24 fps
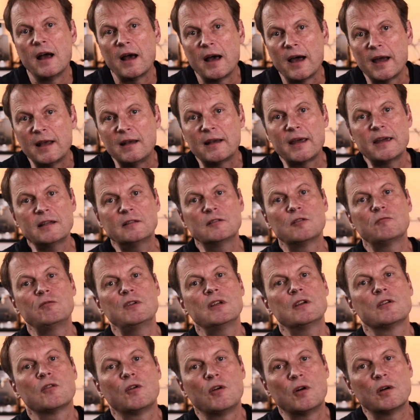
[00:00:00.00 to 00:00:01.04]
I like to
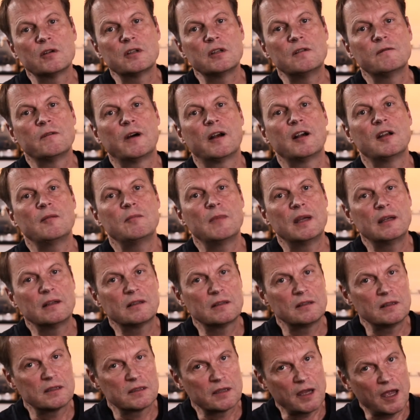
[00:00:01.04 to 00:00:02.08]
record
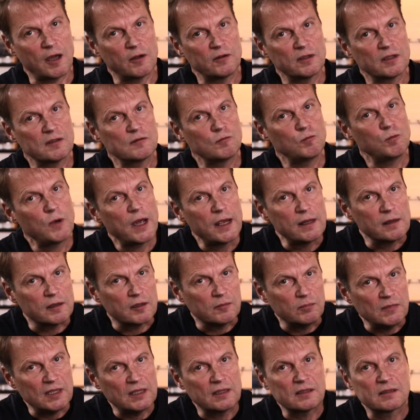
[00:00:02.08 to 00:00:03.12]
environmental sound as well
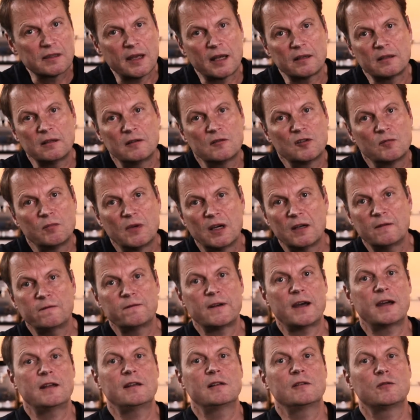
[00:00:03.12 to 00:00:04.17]
and mix that into my
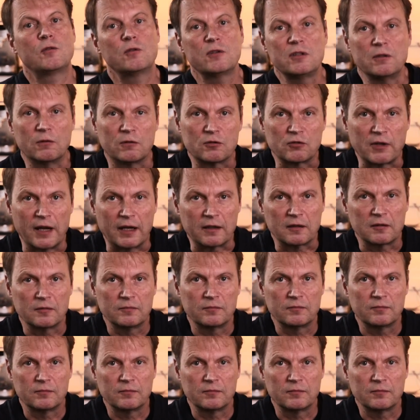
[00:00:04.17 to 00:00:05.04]
final audio track.